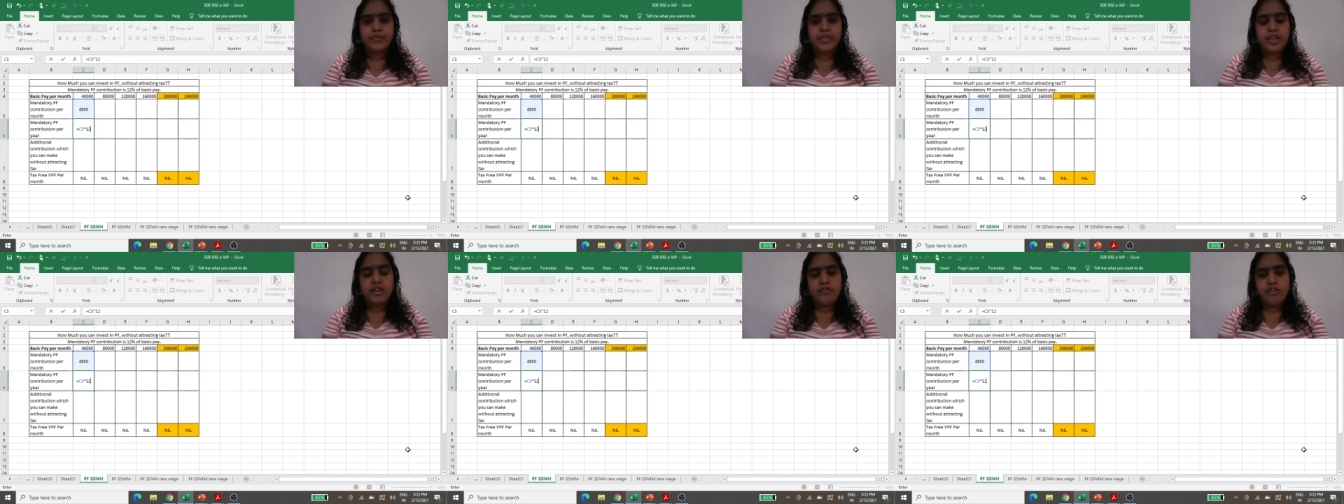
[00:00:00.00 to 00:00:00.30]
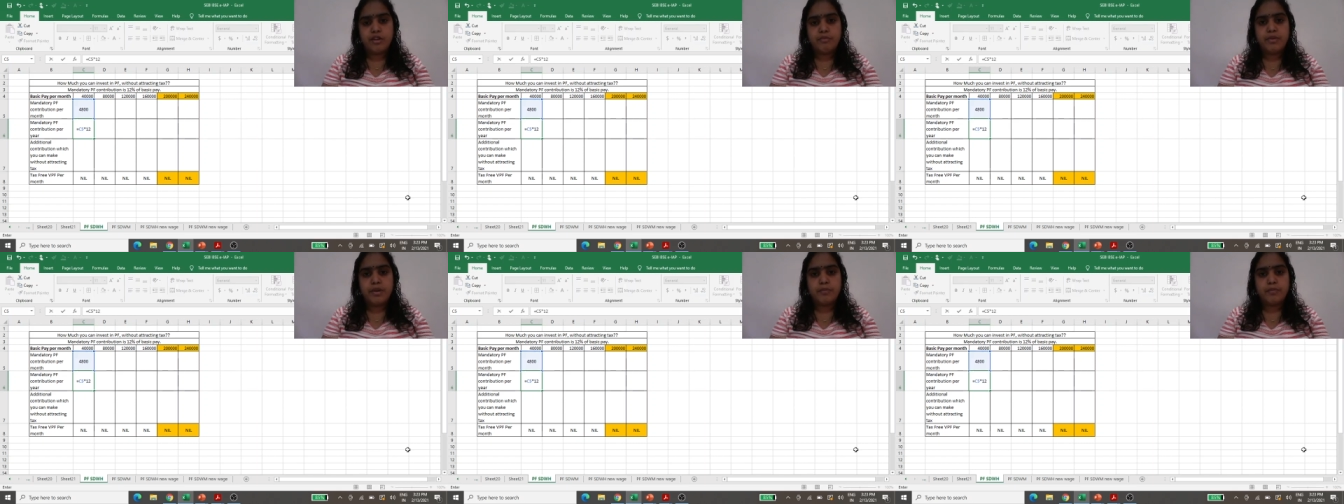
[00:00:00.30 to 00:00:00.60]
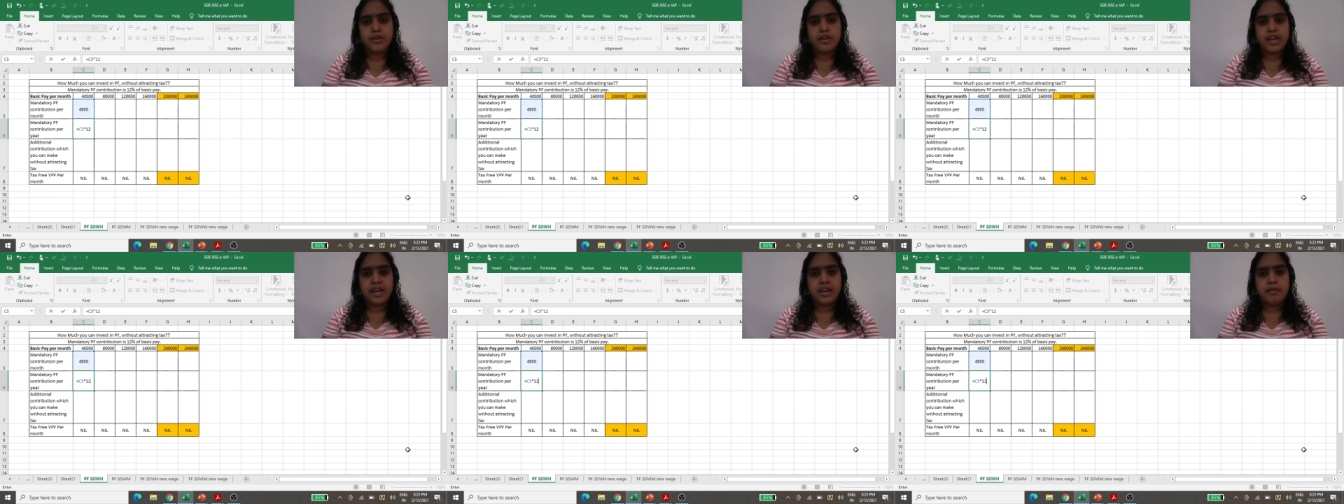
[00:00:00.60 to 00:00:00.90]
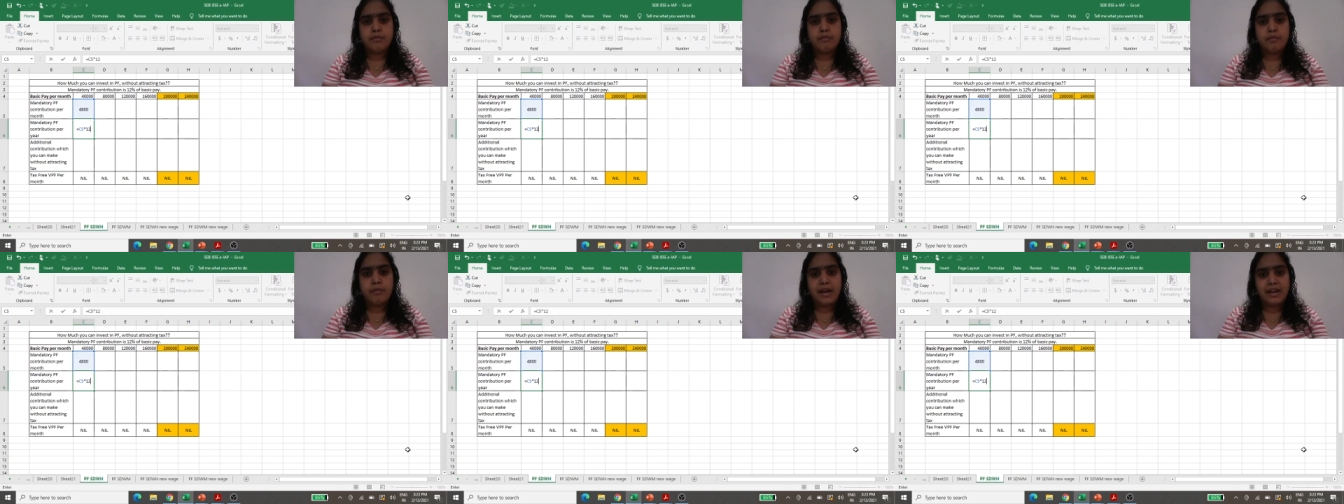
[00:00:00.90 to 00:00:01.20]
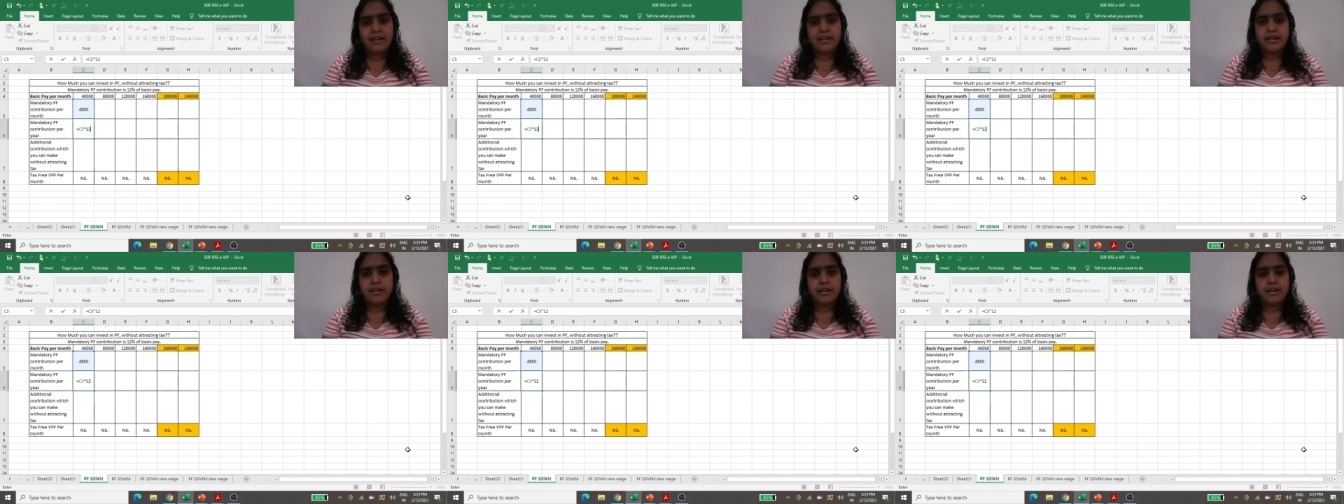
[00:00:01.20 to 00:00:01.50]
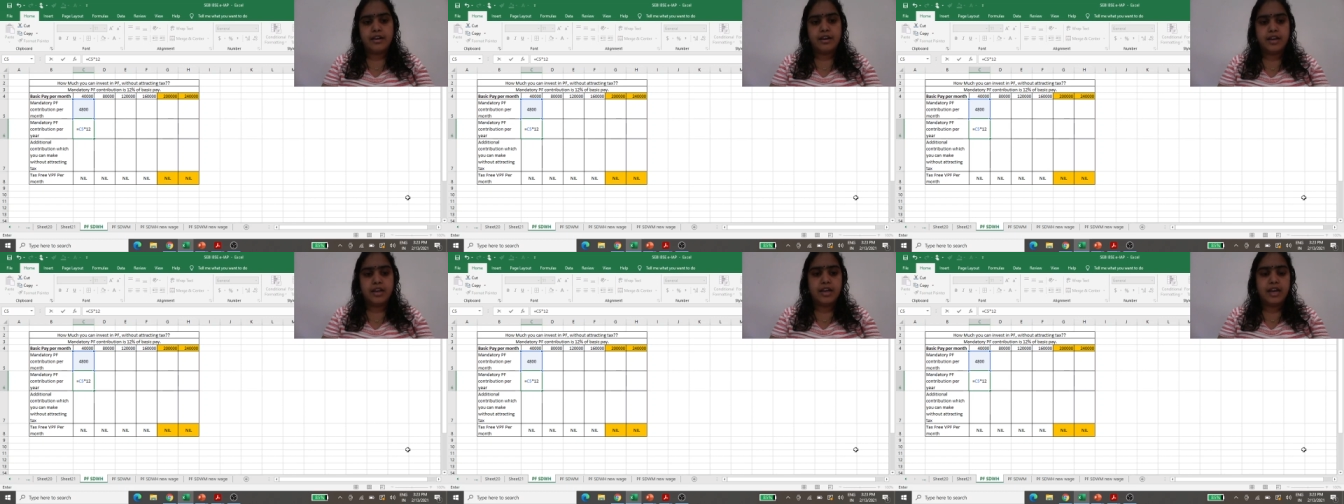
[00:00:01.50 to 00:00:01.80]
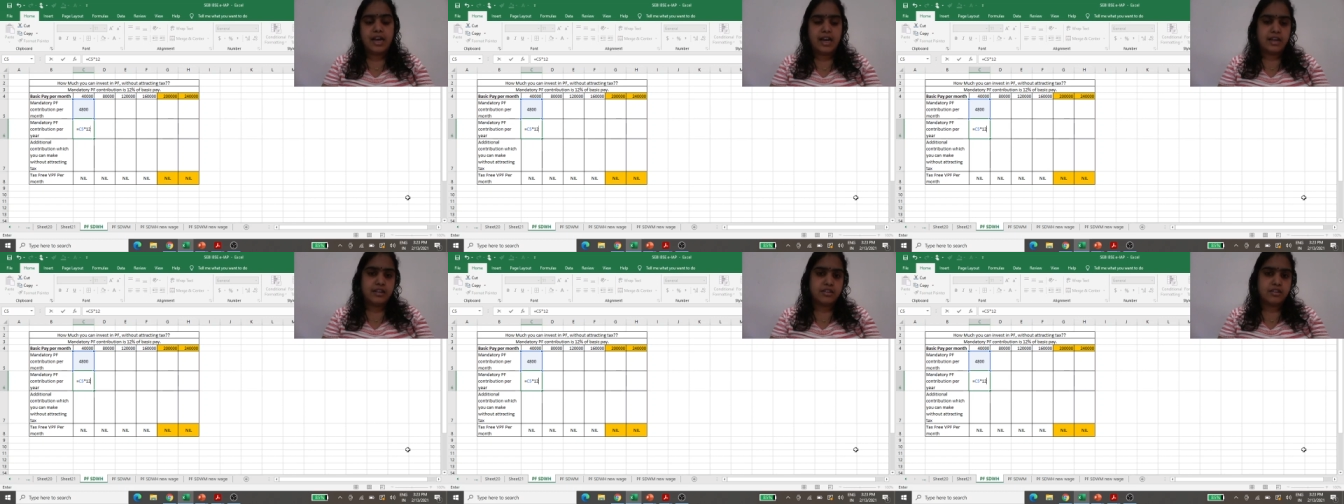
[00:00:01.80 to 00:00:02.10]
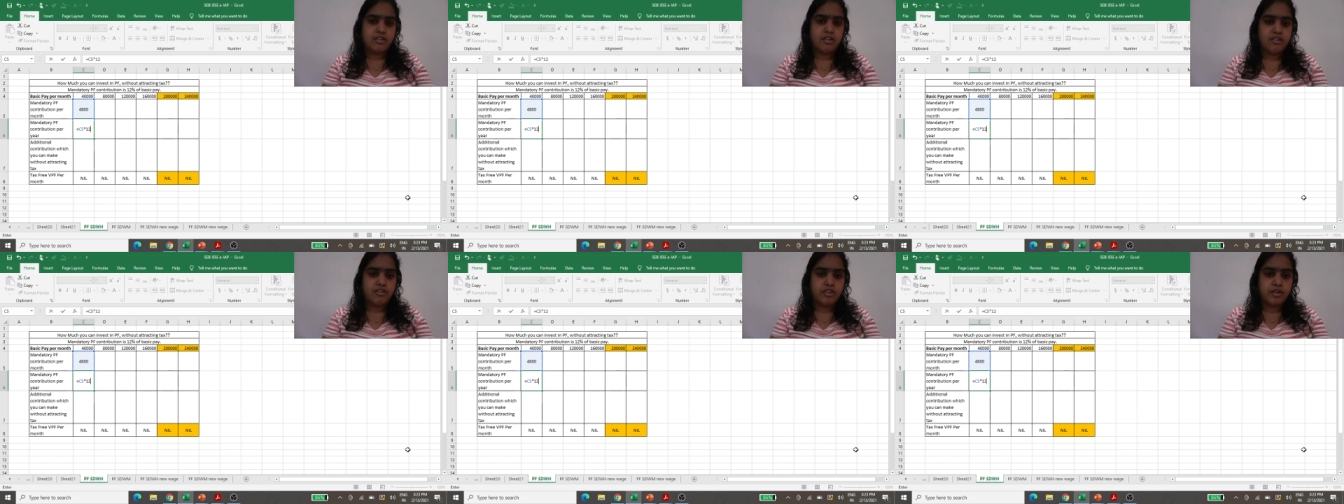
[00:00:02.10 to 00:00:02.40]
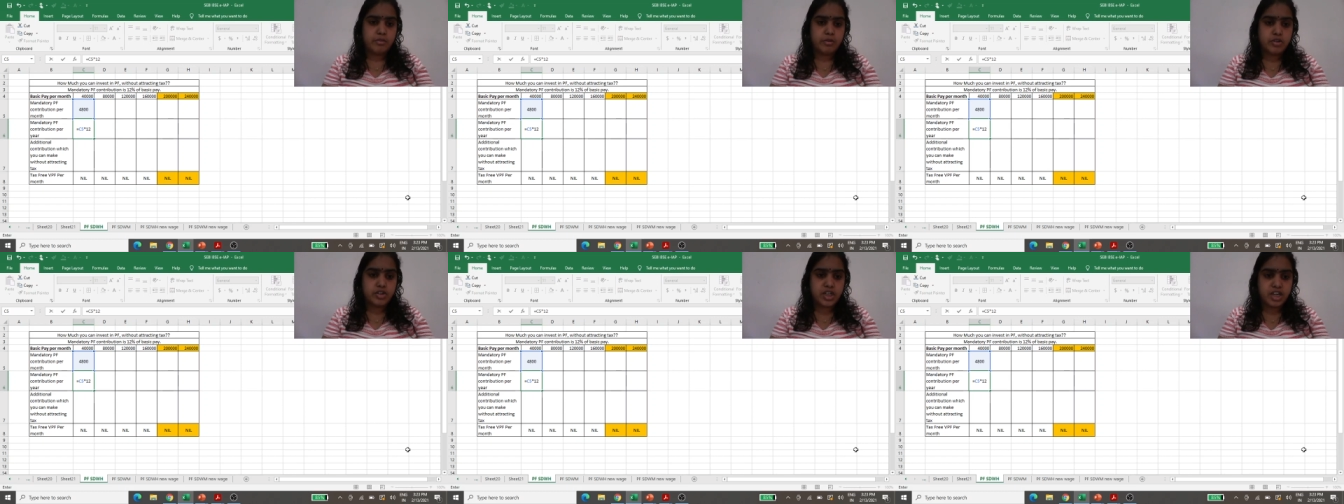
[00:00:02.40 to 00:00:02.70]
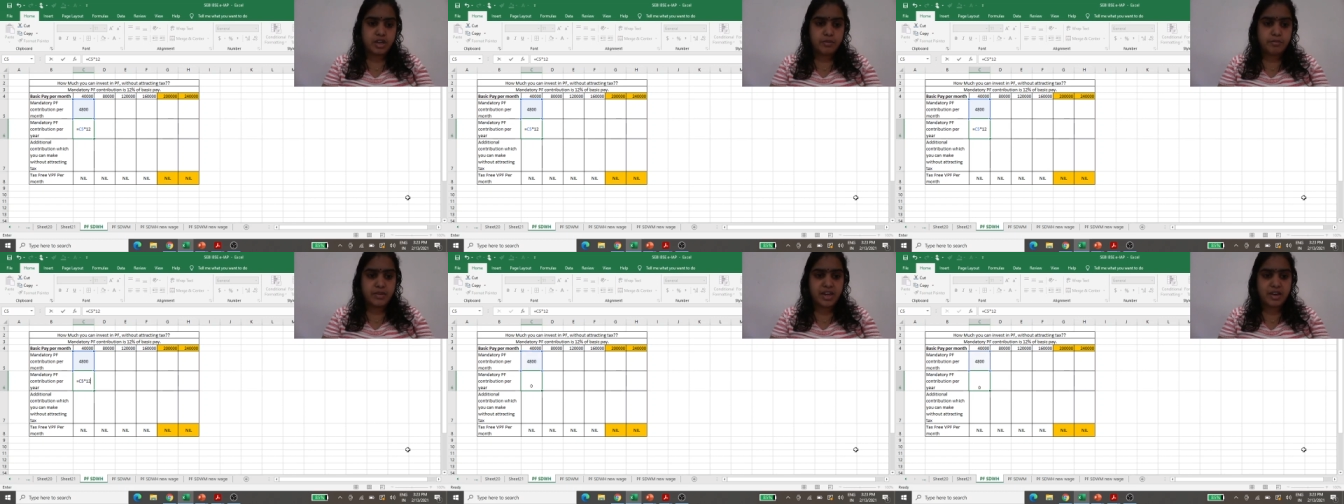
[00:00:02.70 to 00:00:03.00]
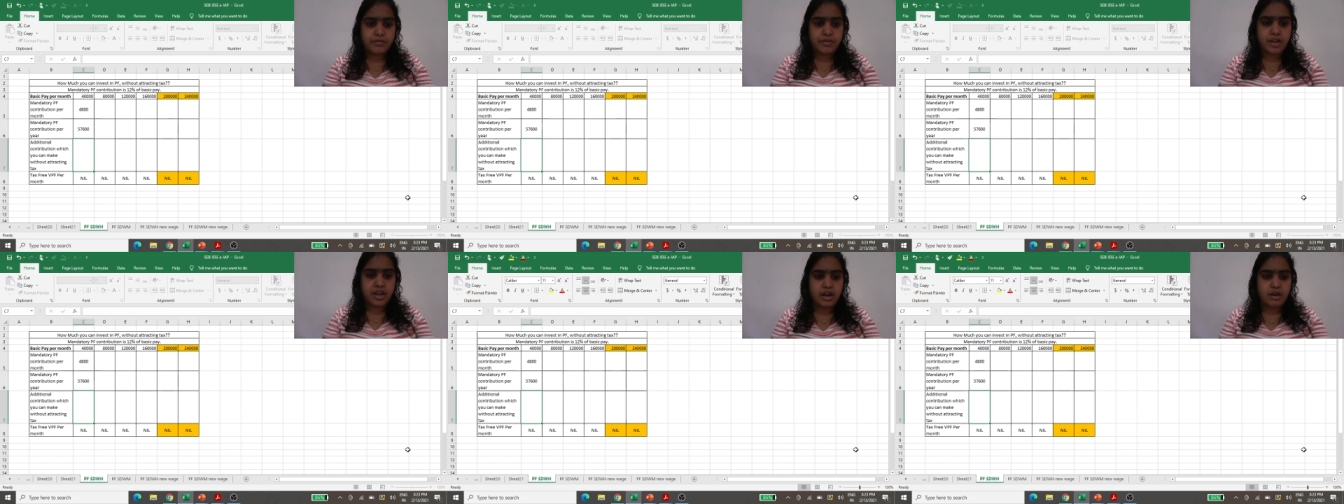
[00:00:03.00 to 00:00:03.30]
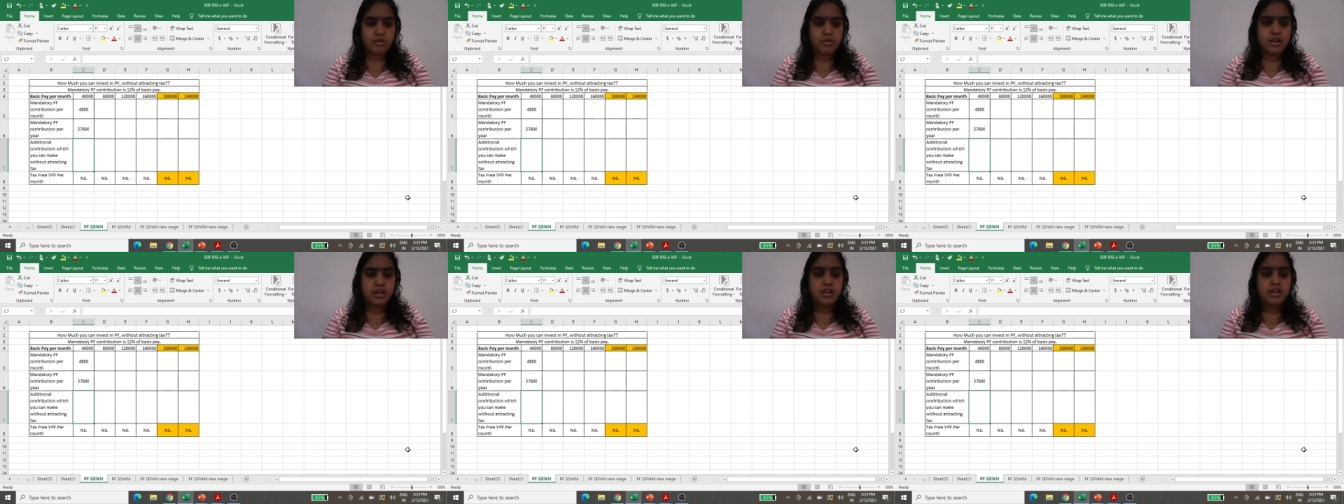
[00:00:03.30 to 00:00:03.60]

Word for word: you will be putting mandatorily as a contribution in PF account